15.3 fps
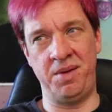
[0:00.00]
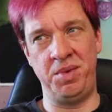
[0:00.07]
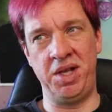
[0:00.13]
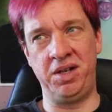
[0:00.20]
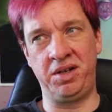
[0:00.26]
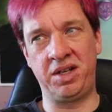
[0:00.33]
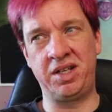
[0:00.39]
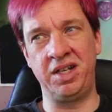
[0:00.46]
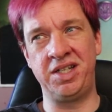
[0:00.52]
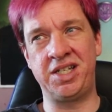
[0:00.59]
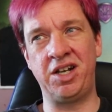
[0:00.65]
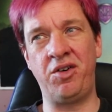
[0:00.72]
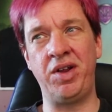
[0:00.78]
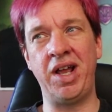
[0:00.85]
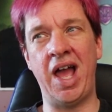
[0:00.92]
I mean,
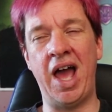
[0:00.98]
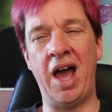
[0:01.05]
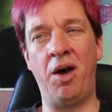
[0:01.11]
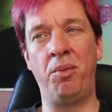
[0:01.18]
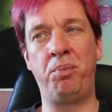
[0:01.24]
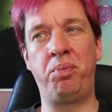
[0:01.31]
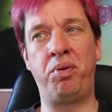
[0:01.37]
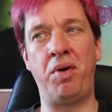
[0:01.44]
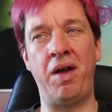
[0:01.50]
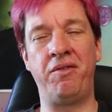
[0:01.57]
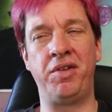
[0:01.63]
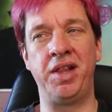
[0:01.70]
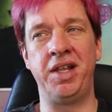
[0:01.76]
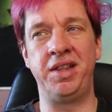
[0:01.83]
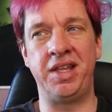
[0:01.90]
considering how
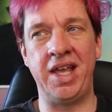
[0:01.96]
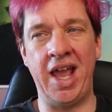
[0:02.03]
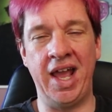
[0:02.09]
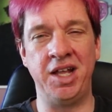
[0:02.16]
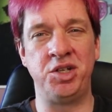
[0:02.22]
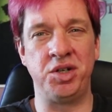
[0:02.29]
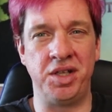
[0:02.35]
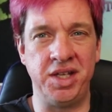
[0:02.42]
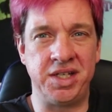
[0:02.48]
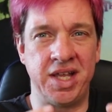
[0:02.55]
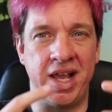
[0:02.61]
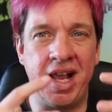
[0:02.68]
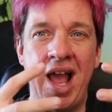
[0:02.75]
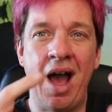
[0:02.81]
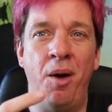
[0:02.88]
prevalent the angel is,
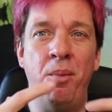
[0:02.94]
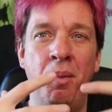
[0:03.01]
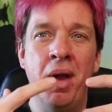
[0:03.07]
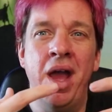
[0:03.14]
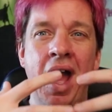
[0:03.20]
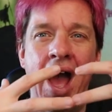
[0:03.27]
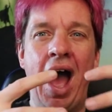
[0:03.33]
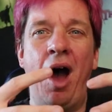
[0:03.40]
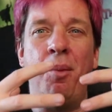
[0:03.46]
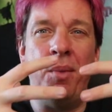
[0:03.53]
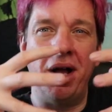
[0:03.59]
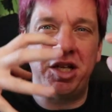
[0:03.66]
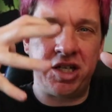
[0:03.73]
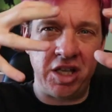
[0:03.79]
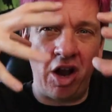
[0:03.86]
like how how
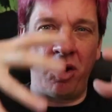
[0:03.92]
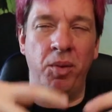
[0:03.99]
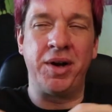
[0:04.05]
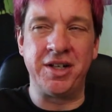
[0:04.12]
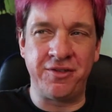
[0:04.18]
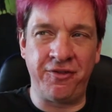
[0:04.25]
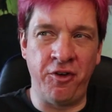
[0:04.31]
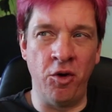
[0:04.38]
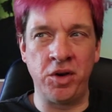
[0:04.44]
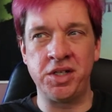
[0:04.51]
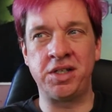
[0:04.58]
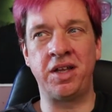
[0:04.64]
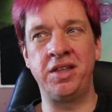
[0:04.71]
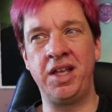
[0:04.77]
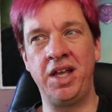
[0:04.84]
much the artwork is
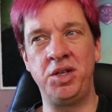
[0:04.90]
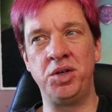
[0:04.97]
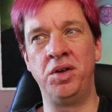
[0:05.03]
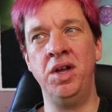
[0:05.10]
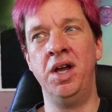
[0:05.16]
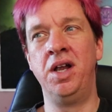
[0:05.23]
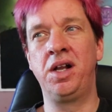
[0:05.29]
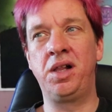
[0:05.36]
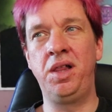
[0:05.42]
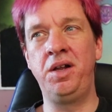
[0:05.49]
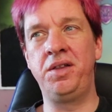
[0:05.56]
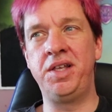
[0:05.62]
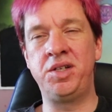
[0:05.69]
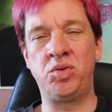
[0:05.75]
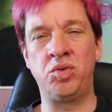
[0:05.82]
focused on the angel,
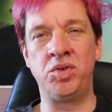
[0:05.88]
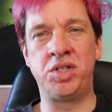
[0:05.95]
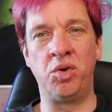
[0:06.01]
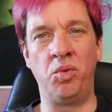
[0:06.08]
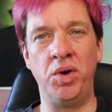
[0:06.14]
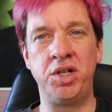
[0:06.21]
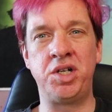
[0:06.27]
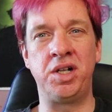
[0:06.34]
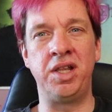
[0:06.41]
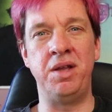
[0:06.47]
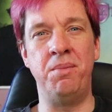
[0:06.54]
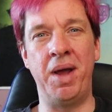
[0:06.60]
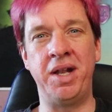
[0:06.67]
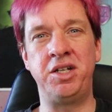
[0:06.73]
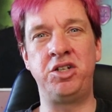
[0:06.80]
Clearly, this was
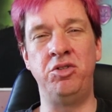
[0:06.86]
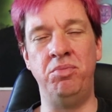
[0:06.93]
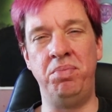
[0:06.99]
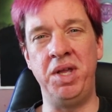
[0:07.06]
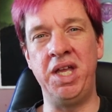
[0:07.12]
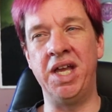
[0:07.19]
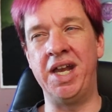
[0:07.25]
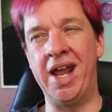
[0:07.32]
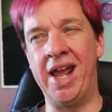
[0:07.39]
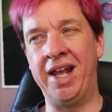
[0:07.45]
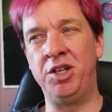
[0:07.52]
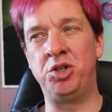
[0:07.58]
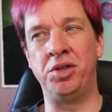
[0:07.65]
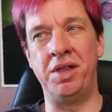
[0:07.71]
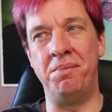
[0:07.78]
originally meant to be an
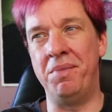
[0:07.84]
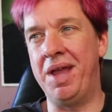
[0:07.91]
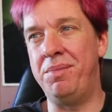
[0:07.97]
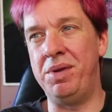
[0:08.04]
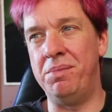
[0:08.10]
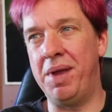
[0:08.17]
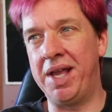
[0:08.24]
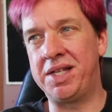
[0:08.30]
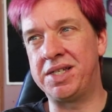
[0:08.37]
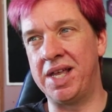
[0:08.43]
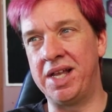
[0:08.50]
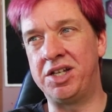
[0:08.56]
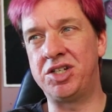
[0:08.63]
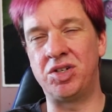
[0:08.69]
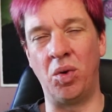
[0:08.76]
angel that maybe makes
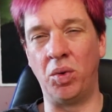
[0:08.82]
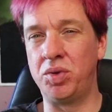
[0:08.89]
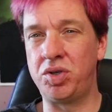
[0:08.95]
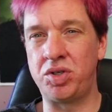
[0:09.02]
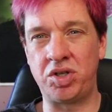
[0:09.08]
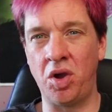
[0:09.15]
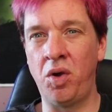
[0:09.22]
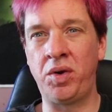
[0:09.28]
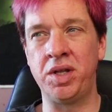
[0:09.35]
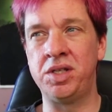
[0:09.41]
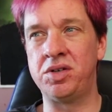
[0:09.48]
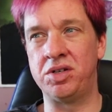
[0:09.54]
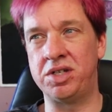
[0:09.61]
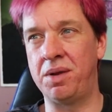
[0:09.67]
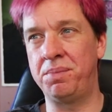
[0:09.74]
like soldier
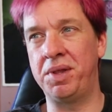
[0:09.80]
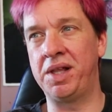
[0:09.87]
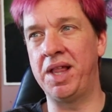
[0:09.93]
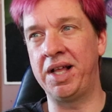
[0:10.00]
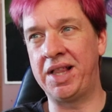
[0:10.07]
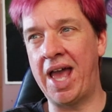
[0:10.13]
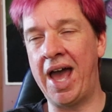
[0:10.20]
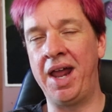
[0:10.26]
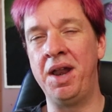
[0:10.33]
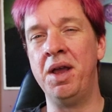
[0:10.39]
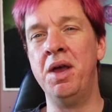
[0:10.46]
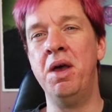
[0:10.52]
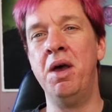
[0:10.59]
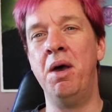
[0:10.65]
tokens or something like that.